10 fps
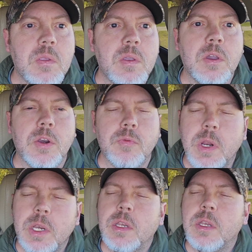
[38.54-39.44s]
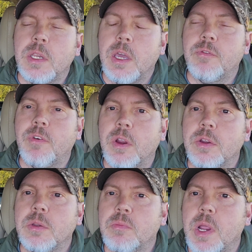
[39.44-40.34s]
gonna run into town first
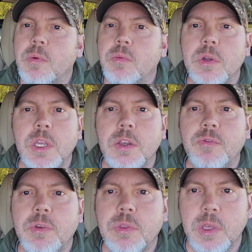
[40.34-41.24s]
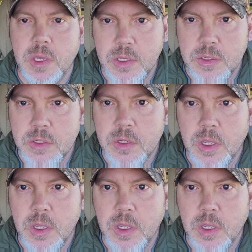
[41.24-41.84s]
in Brownwood, get a few things.